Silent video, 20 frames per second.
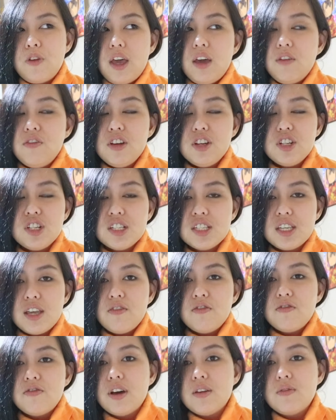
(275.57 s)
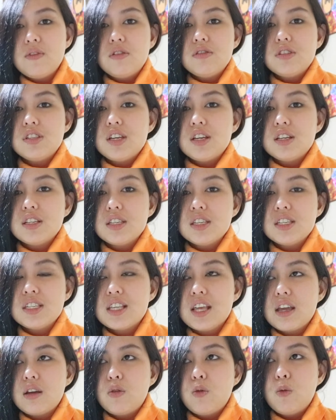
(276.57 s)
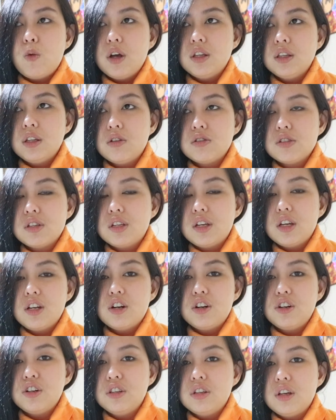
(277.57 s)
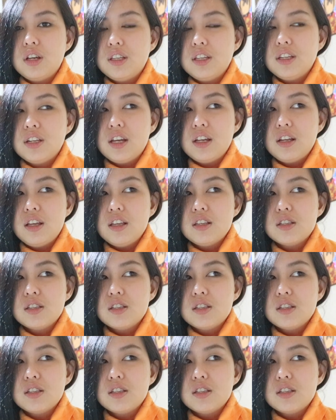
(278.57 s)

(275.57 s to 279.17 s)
FHSM 506 is like $1,999.